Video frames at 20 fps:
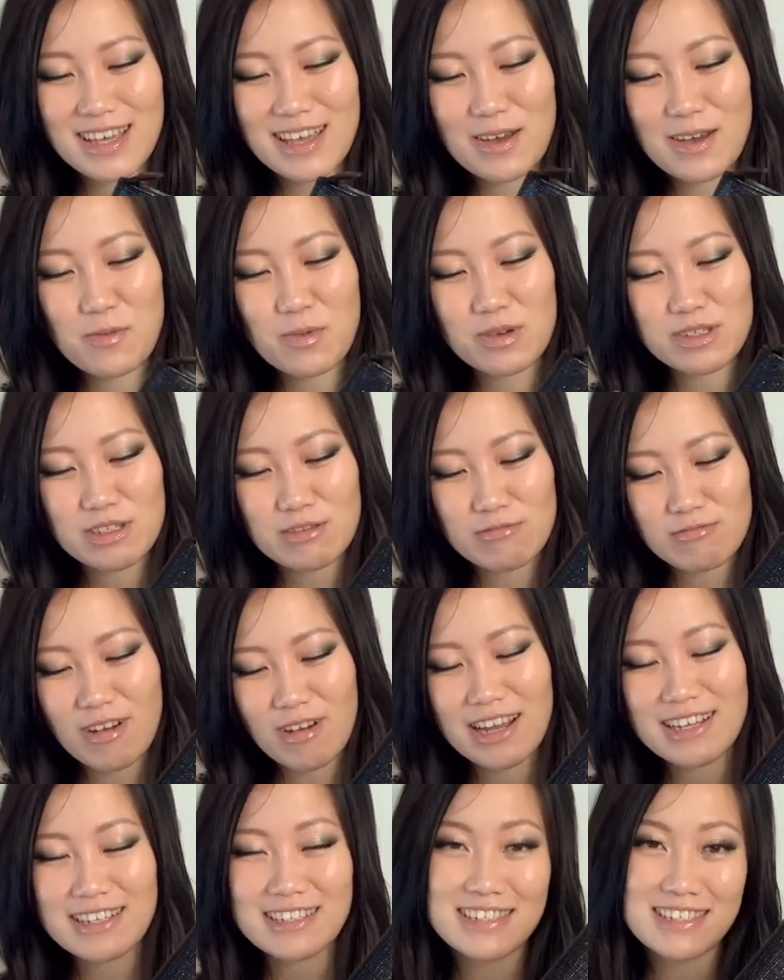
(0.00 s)
it was the
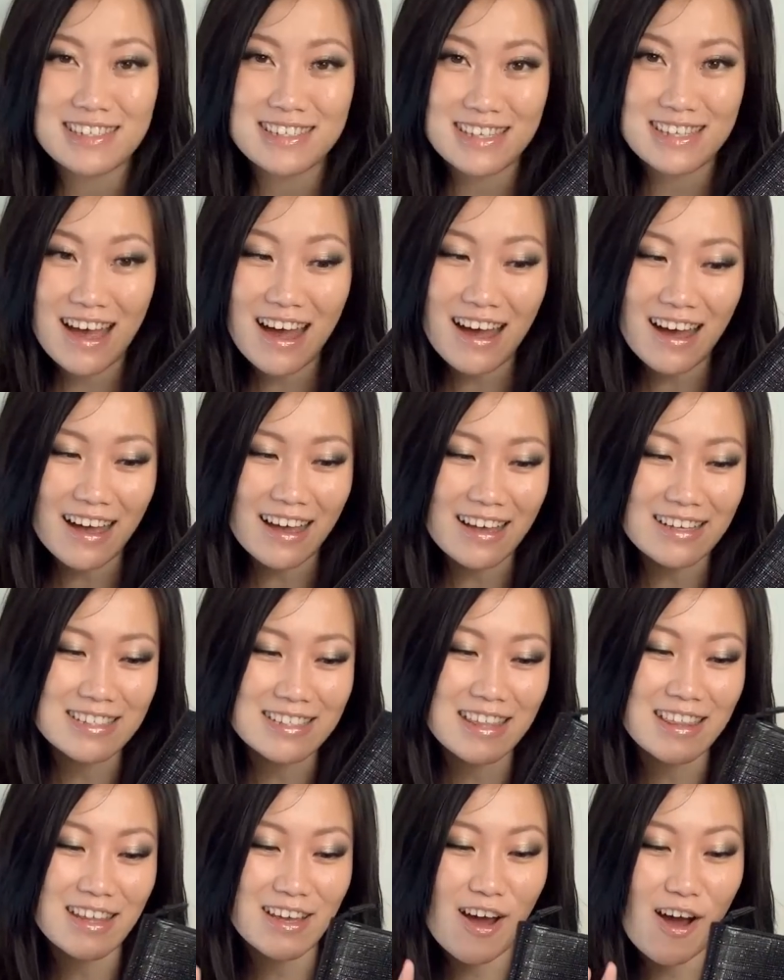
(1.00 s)
right size
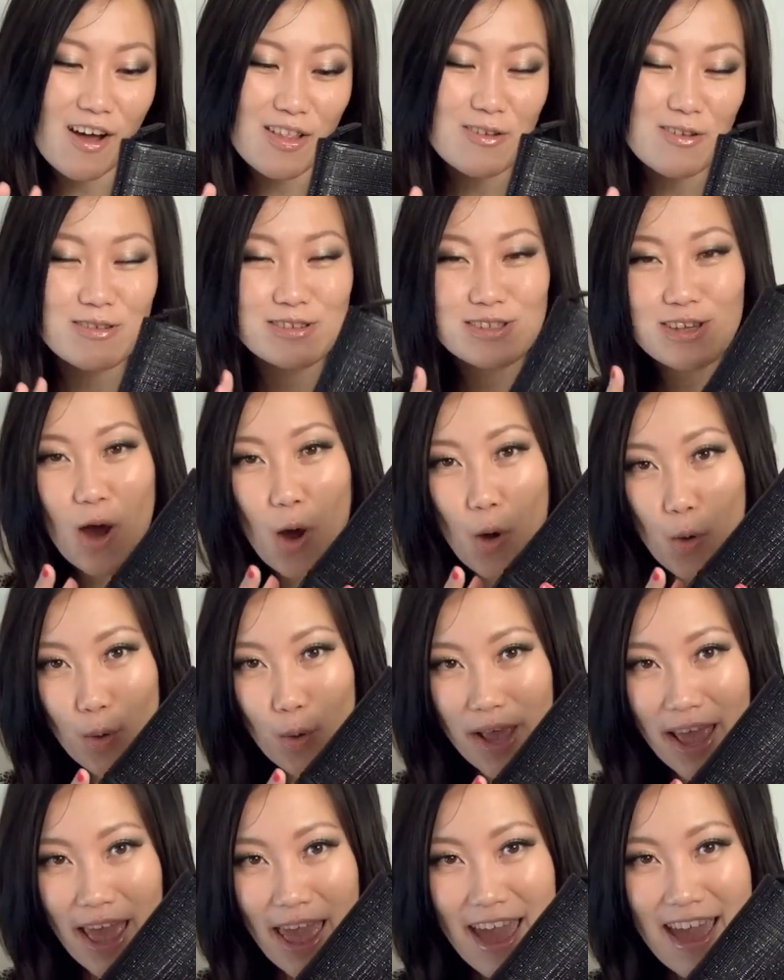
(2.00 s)
and the color is
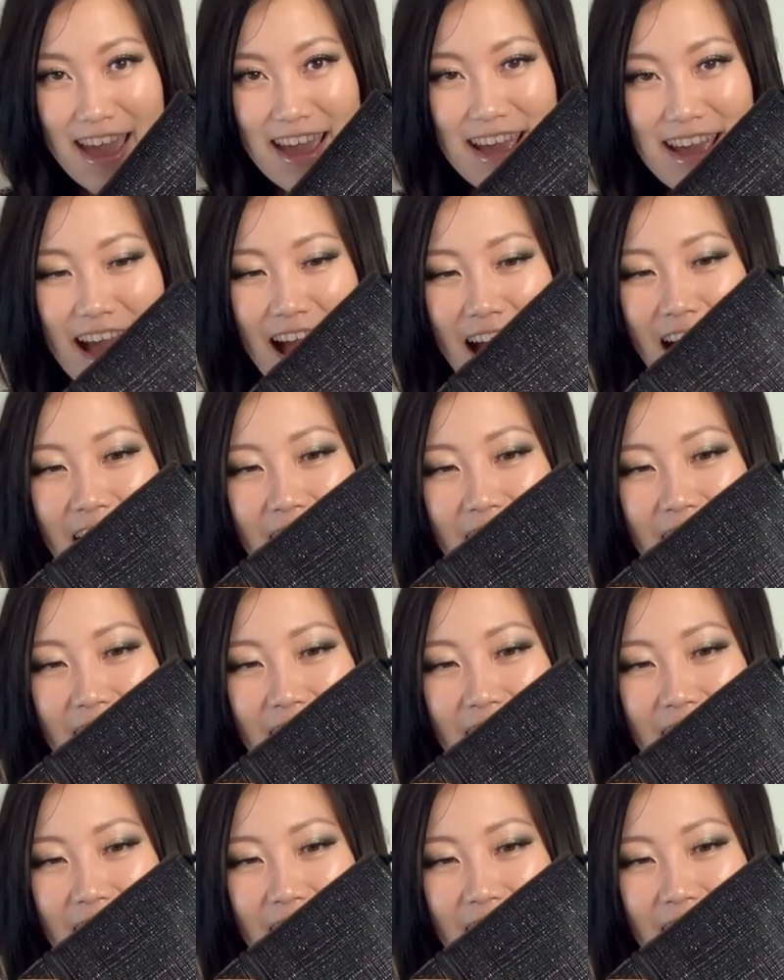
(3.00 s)
okay